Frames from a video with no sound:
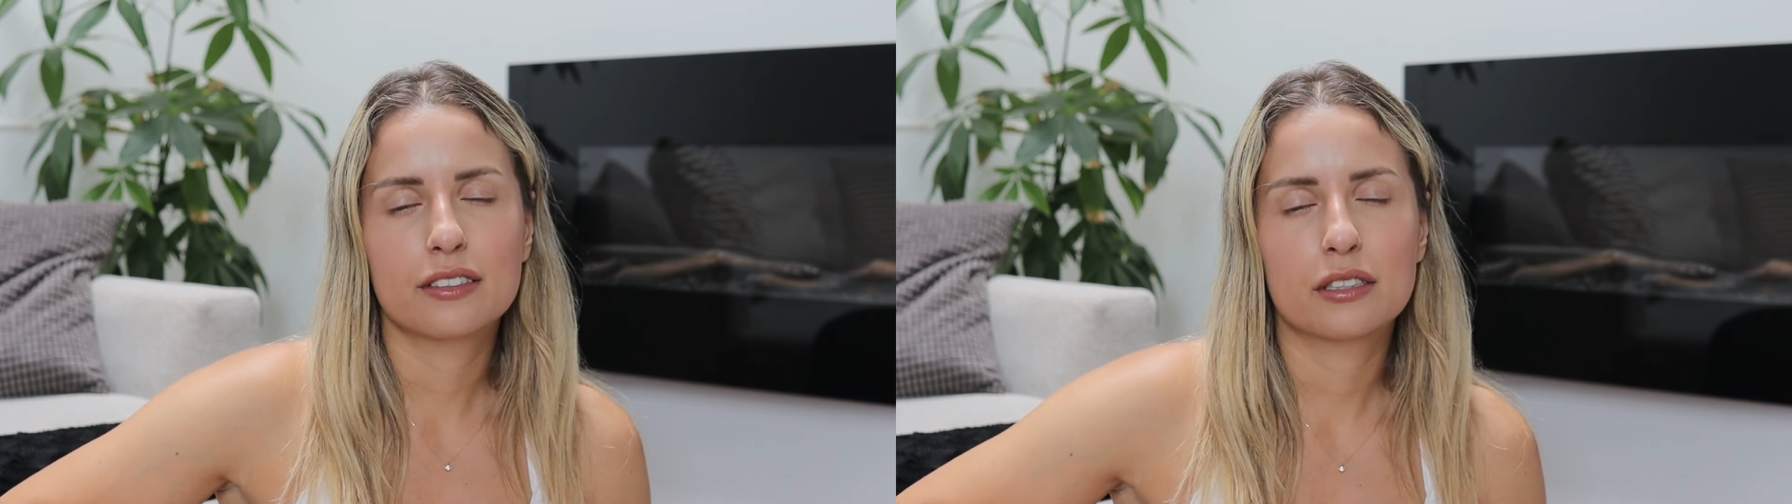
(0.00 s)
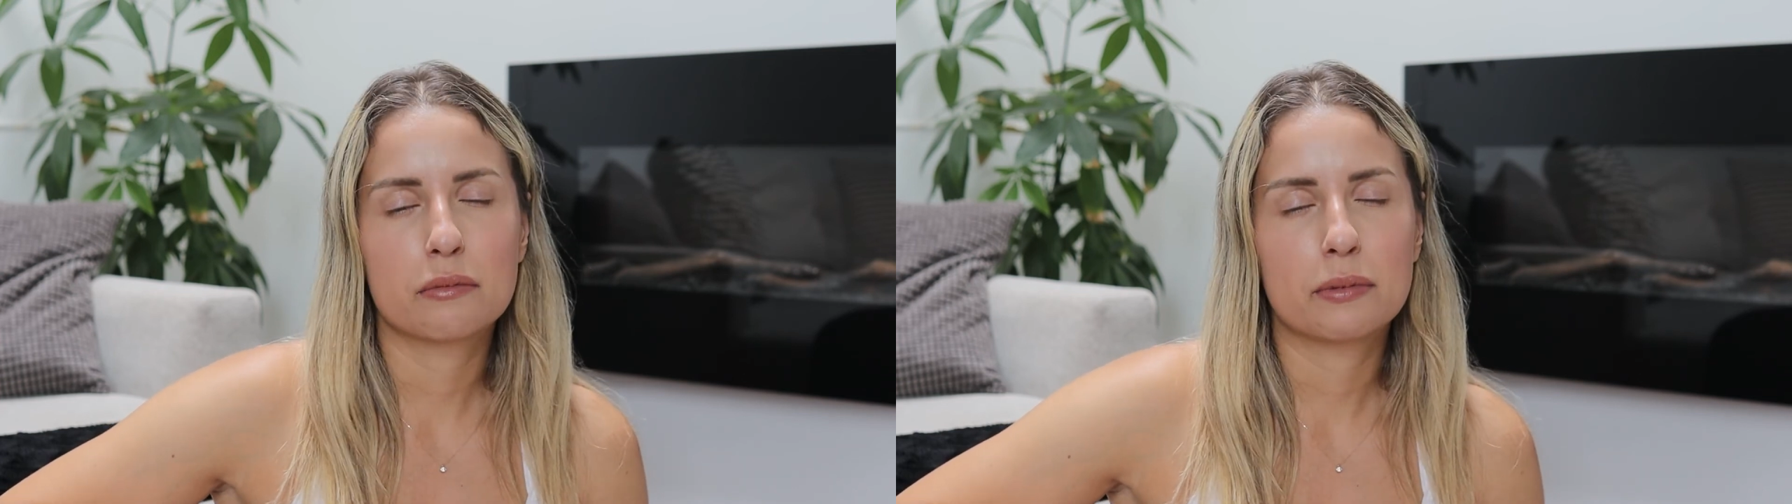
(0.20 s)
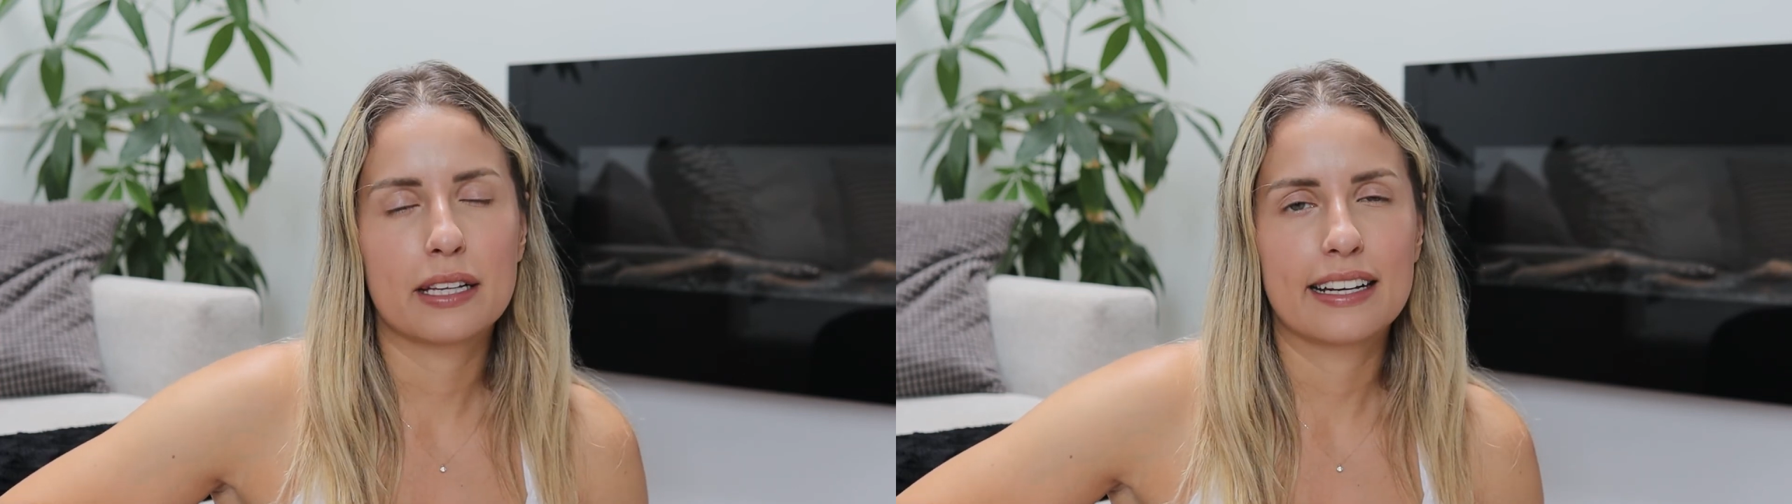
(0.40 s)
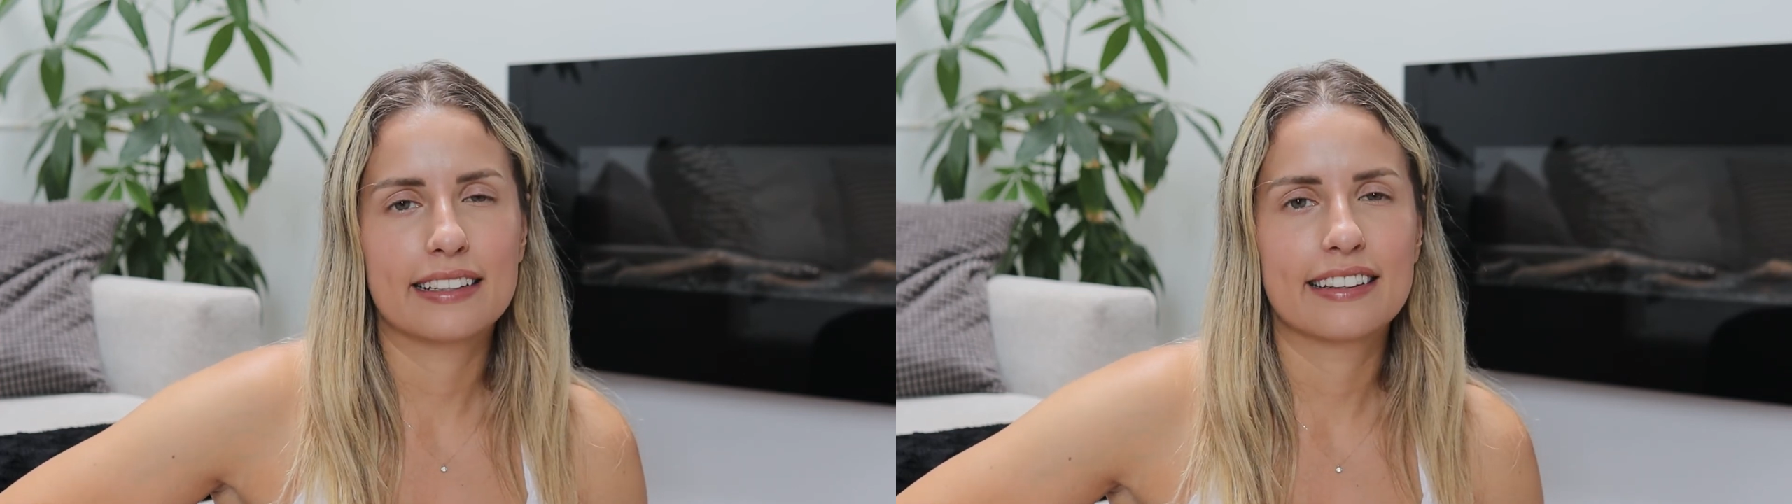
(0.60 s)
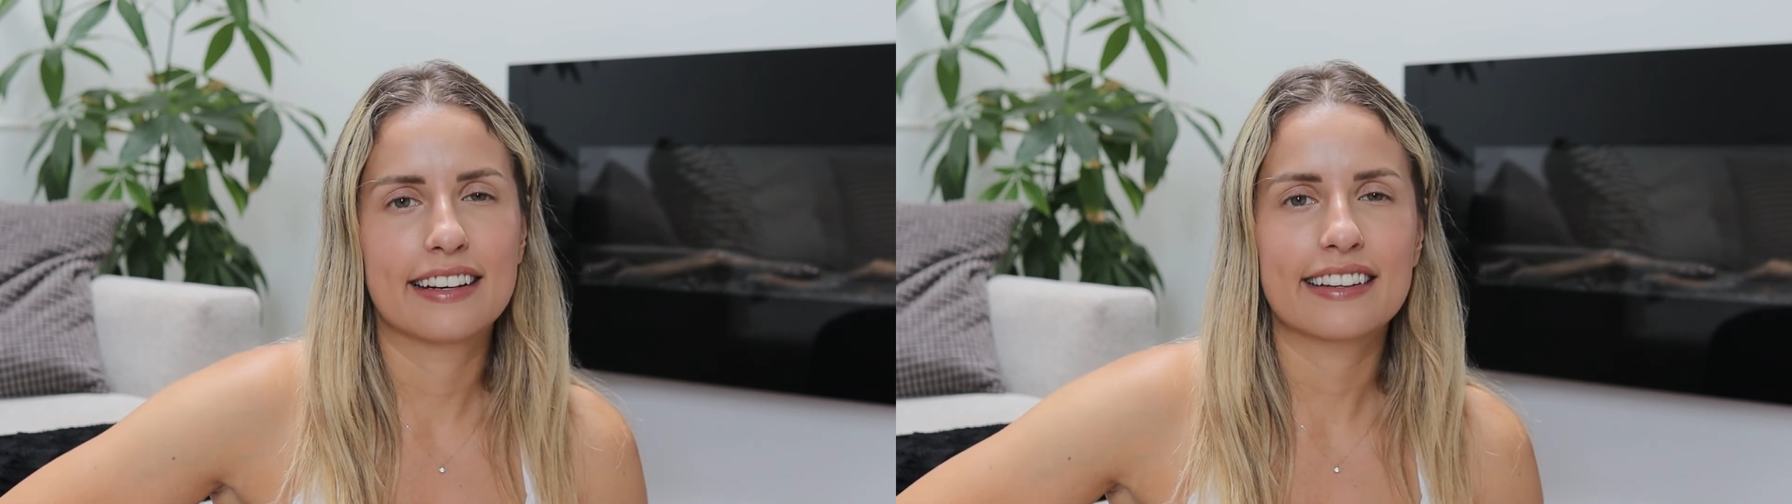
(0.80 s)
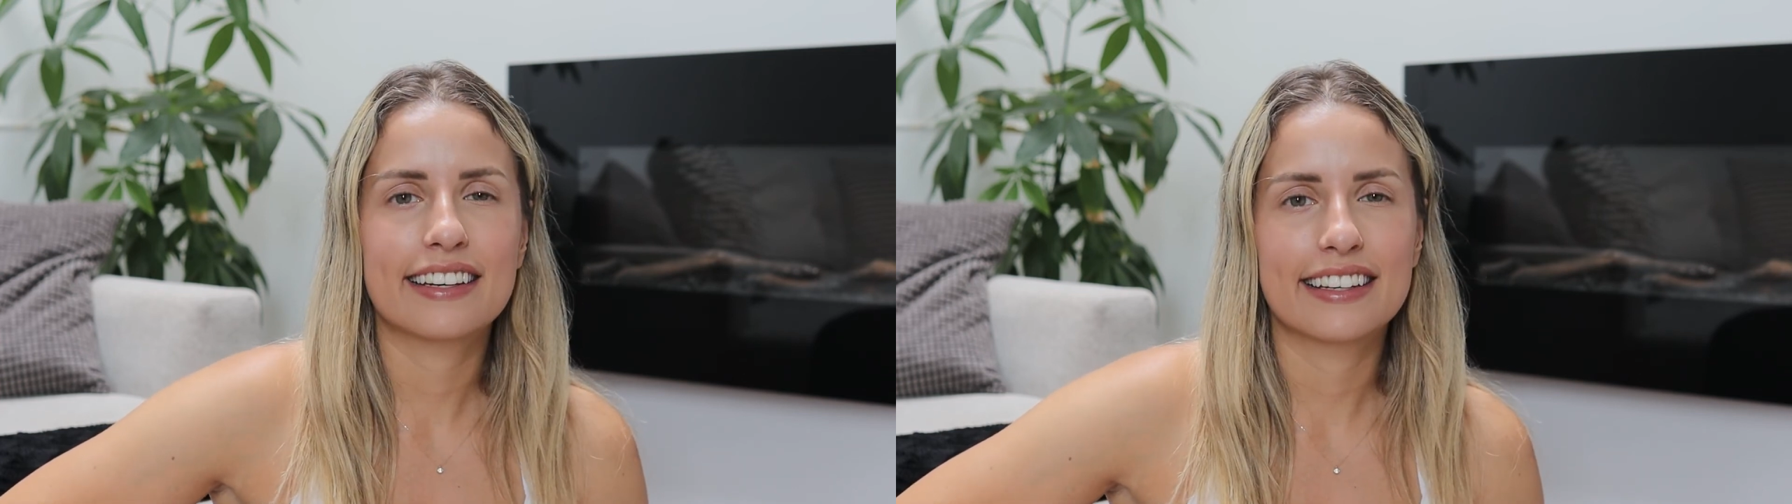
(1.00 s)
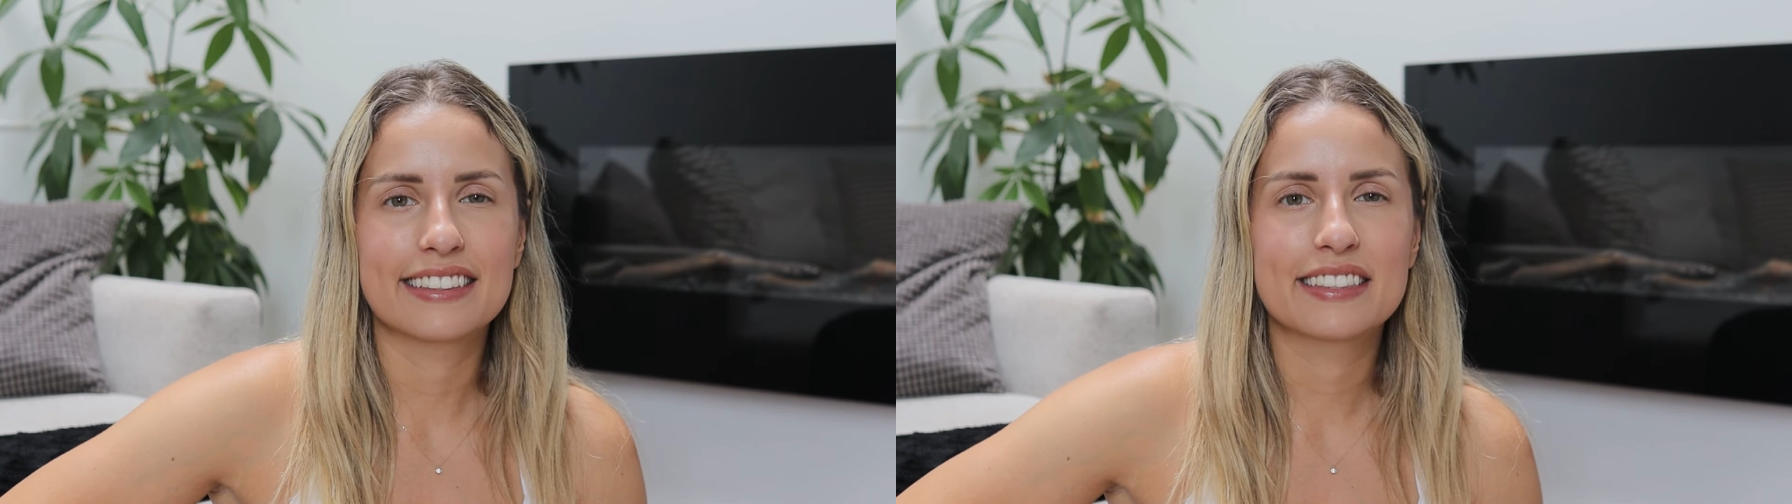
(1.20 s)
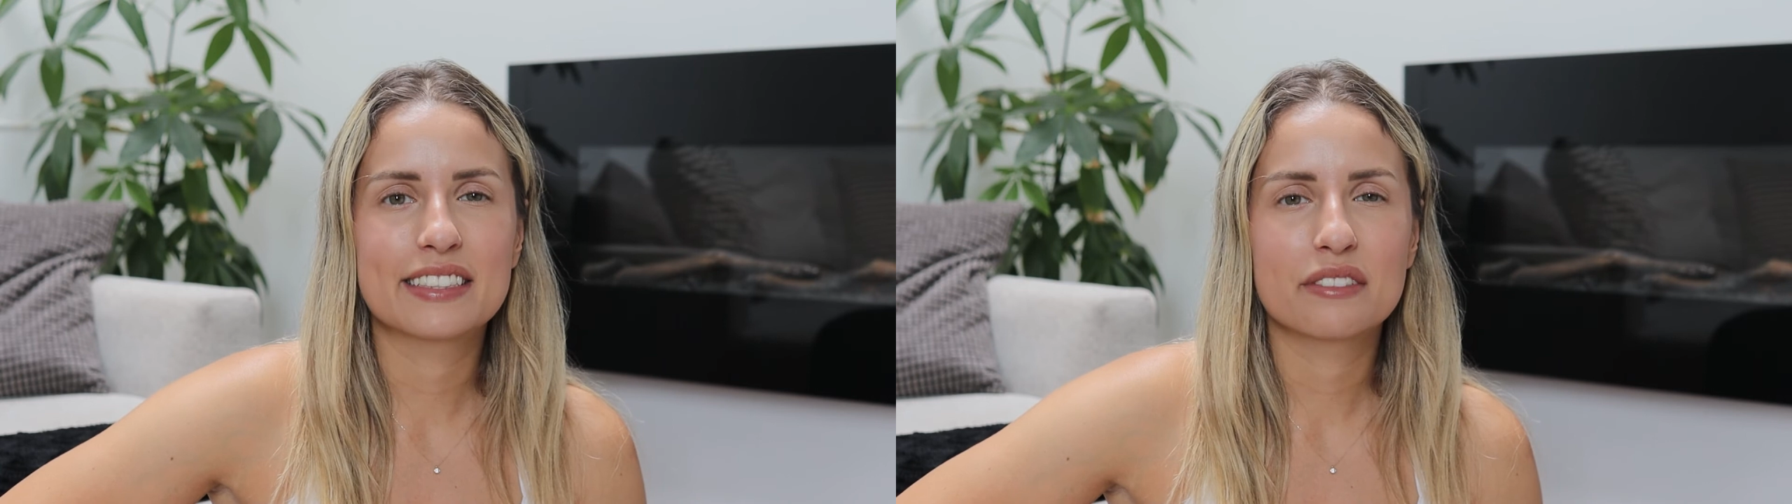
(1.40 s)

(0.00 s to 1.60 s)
to your plan in that case.